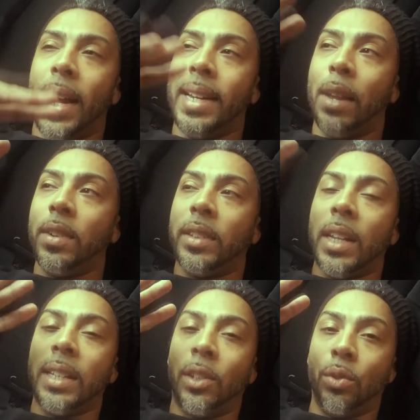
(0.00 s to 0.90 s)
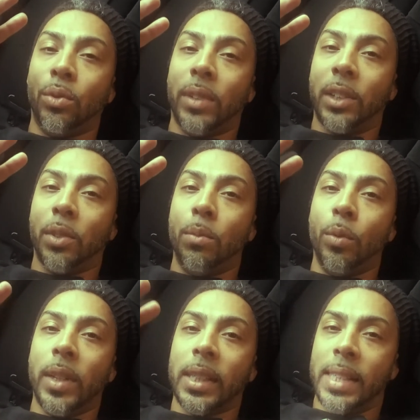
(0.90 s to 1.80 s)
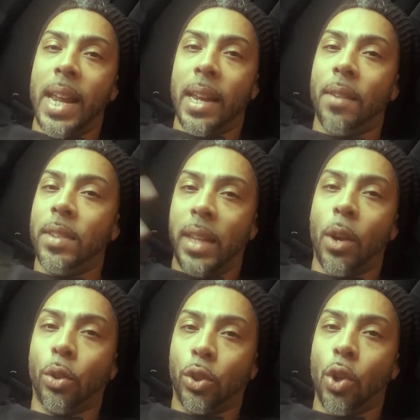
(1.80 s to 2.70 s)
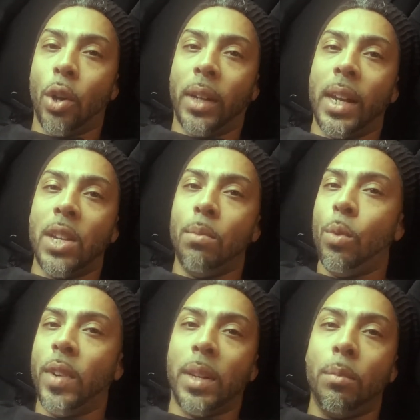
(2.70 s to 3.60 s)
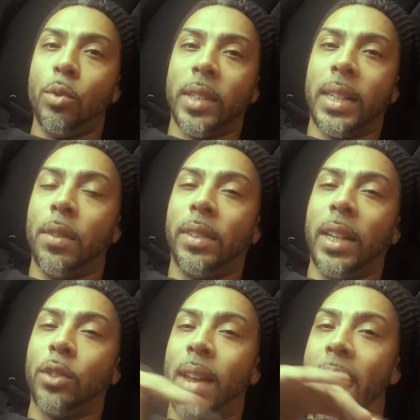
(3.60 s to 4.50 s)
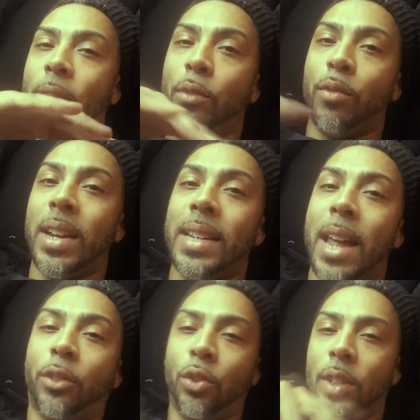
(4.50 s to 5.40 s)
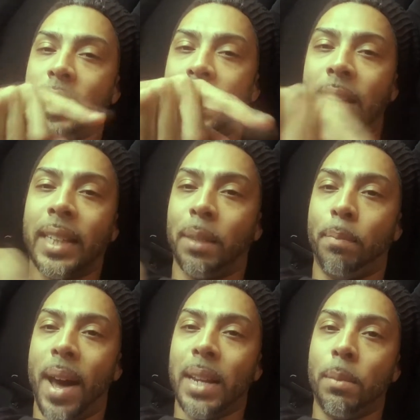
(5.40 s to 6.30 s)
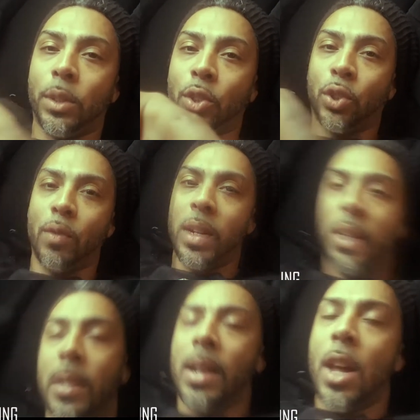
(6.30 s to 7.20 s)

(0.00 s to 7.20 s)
and everything that your movie is saying. Everything, all the talking in your movie, the music and everything is going to have it written out so you can see at the bottom of the screen.